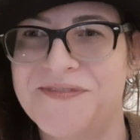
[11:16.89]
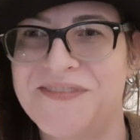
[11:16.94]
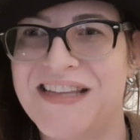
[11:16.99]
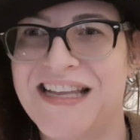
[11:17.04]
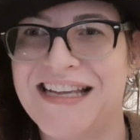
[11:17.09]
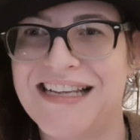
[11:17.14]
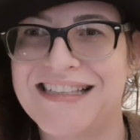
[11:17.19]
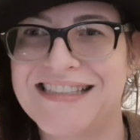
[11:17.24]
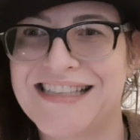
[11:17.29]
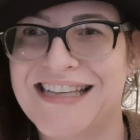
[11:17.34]

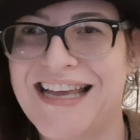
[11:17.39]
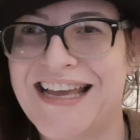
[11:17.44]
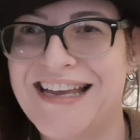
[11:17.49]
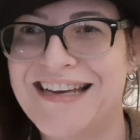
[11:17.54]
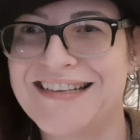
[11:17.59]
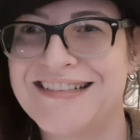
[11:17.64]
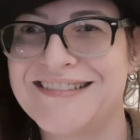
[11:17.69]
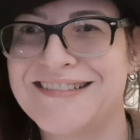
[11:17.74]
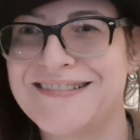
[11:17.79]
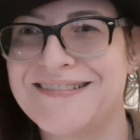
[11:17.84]
Thanks
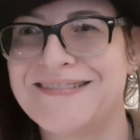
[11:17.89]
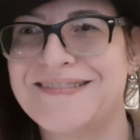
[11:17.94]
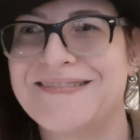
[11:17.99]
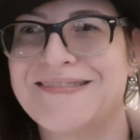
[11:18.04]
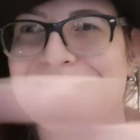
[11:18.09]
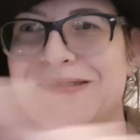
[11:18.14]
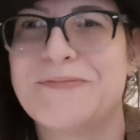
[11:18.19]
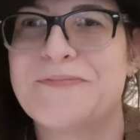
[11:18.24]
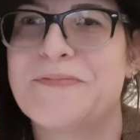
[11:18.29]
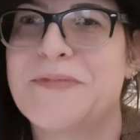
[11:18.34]
again.
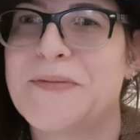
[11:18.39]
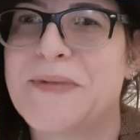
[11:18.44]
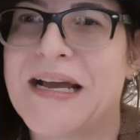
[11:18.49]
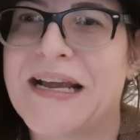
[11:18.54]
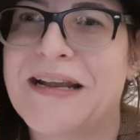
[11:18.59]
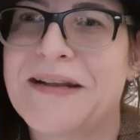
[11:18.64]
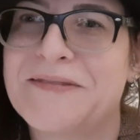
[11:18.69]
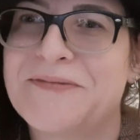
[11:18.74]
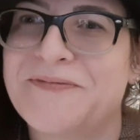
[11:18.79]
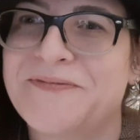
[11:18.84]

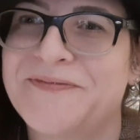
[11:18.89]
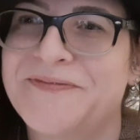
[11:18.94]
Bye-bye.